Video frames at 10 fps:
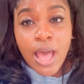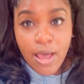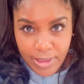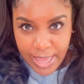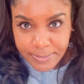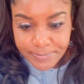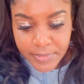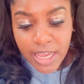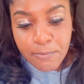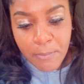Okay,
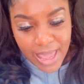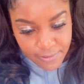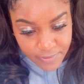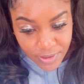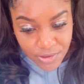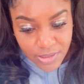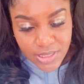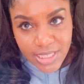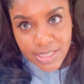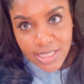in my field,
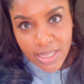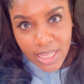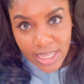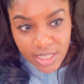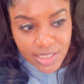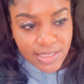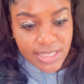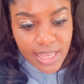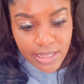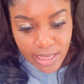teaching English as a
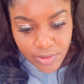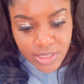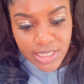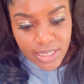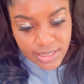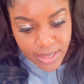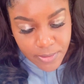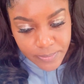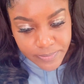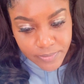second language, ESL,
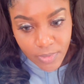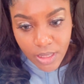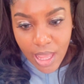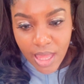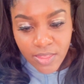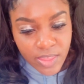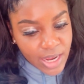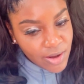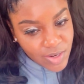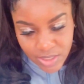
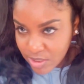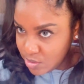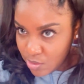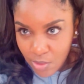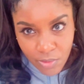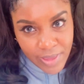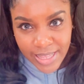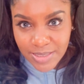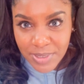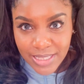there is no
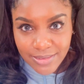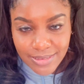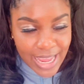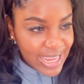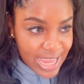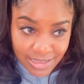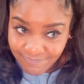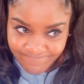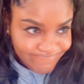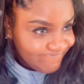advancement.
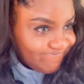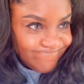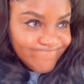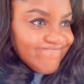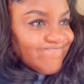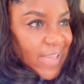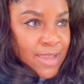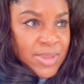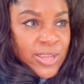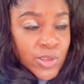
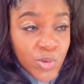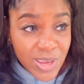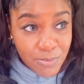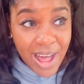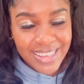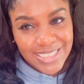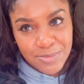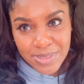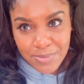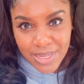You can
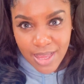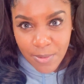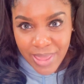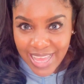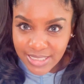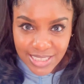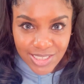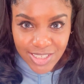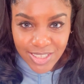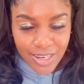possibly become head
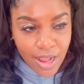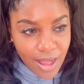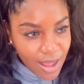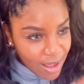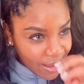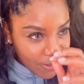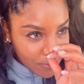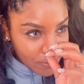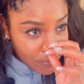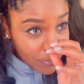teacher,
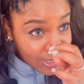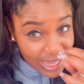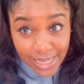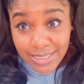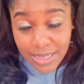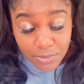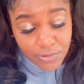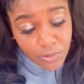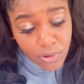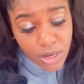but like I said
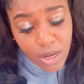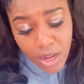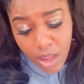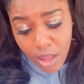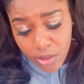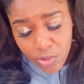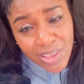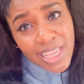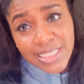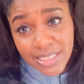before, you
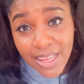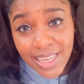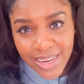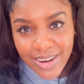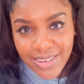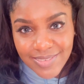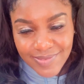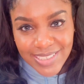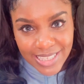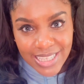can get stuck here
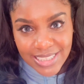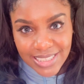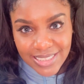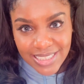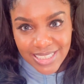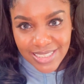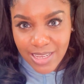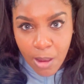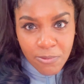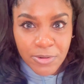in this
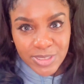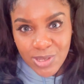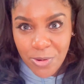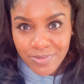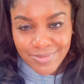comfort zone.